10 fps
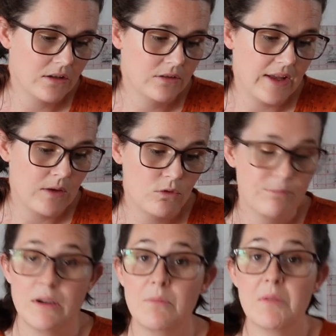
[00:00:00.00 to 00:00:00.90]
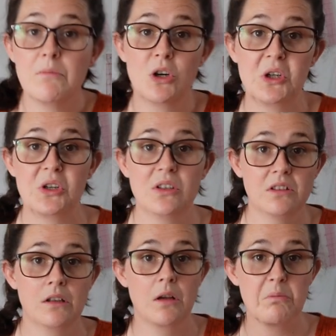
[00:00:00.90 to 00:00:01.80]
they would be a bit more
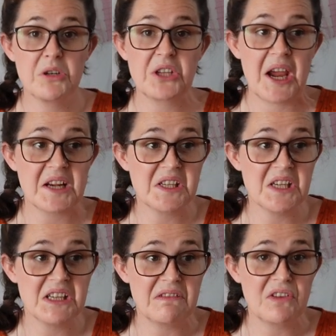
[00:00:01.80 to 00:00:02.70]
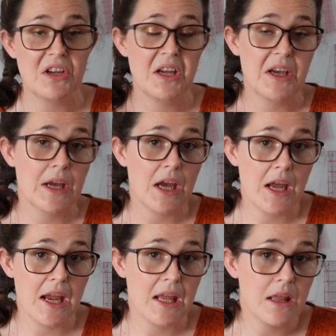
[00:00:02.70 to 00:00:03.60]
protective
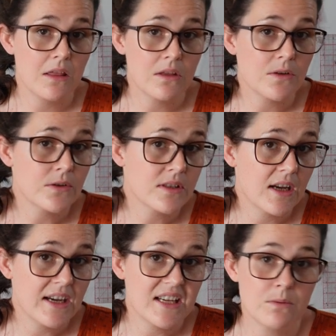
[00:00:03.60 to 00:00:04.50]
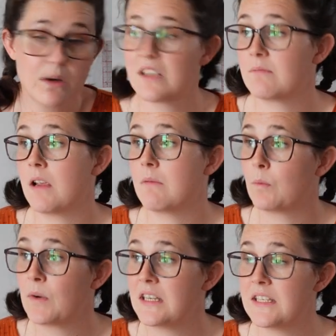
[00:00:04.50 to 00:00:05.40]
in those days where it's maybe
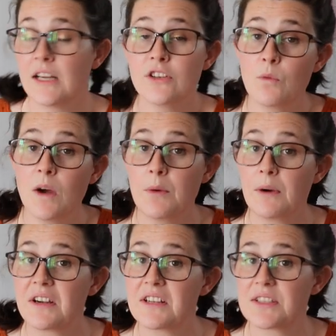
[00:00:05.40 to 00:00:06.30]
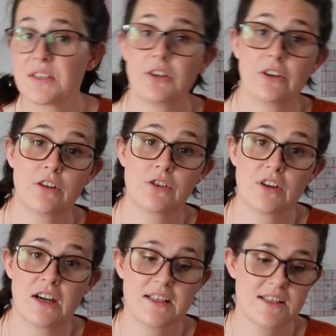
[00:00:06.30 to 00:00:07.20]
windy and you are wearing a skirt or a
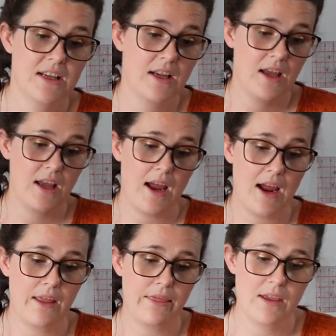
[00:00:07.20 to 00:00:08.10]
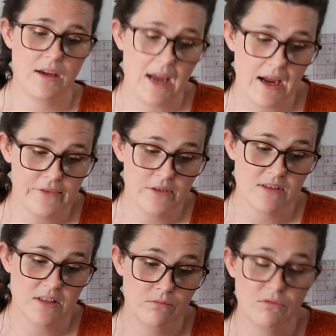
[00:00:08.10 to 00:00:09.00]
dress. I think having
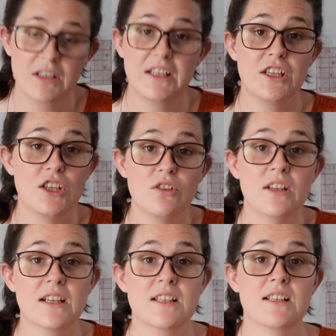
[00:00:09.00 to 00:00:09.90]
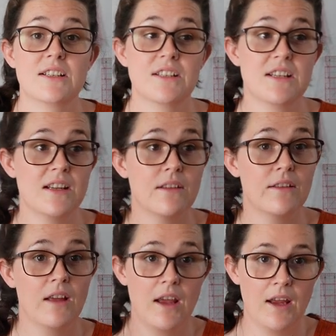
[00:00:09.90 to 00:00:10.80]
some really cute knickers
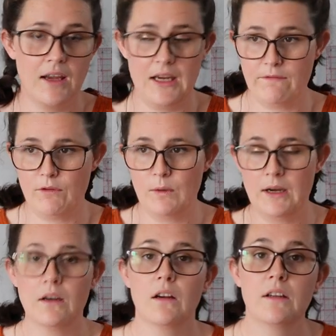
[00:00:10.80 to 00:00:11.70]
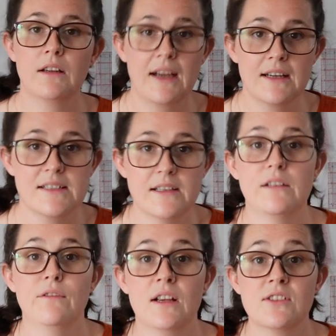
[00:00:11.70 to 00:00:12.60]
underneath, if you are going to
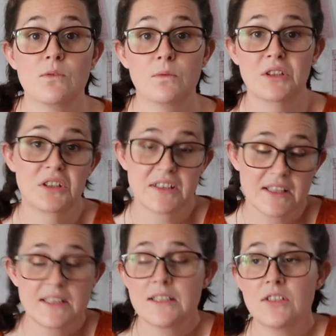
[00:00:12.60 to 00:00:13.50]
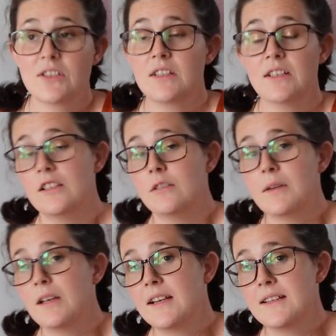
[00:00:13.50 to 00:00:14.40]
accidentally flash the world, is just a little
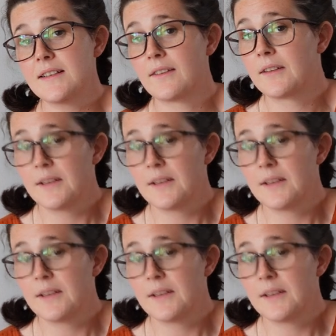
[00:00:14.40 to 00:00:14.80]
bit nicer.